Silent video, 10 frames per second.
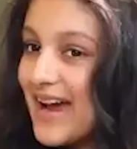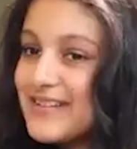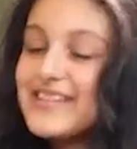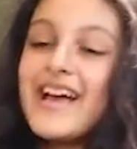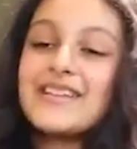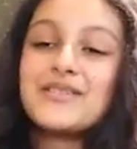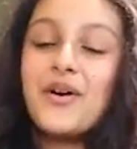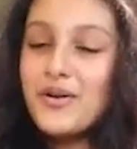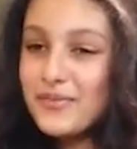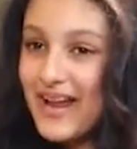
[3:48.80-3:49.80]
dad, he has
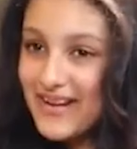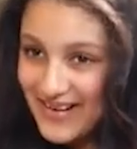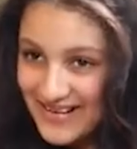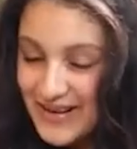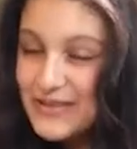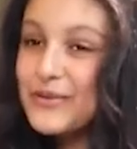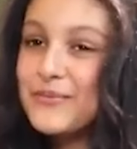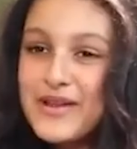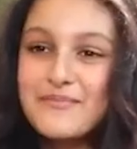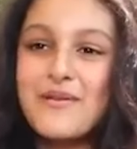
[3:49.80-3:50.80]
horrible handwriting. So
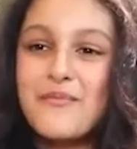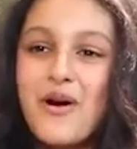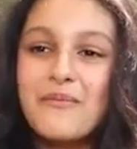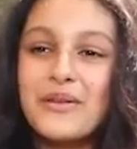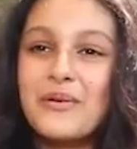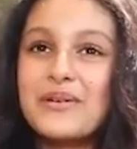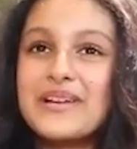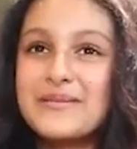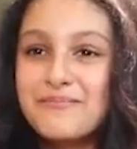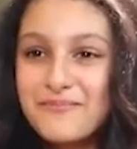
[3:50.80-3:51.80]
me and my mom are the
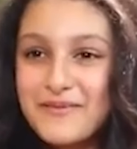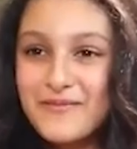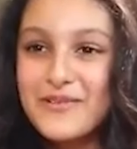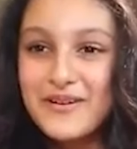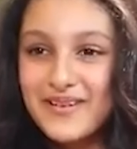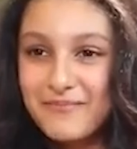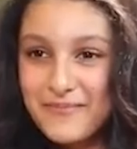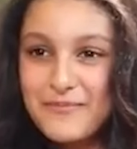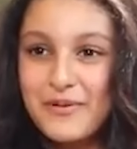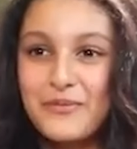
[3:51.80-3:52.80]
only
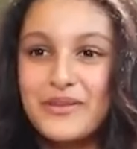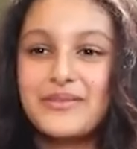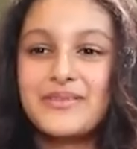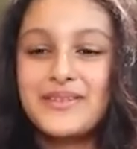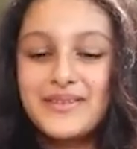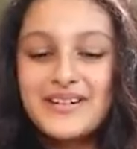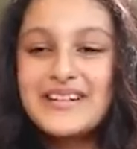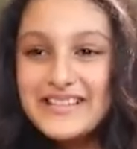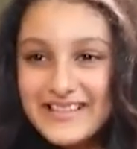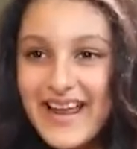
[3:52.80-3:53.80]
people with the
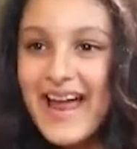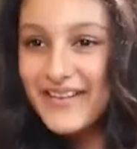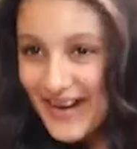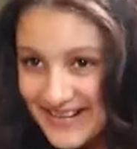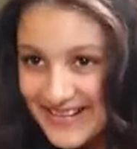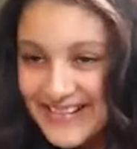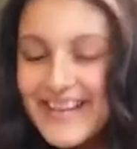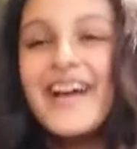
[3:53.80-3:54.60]
decent handwriting.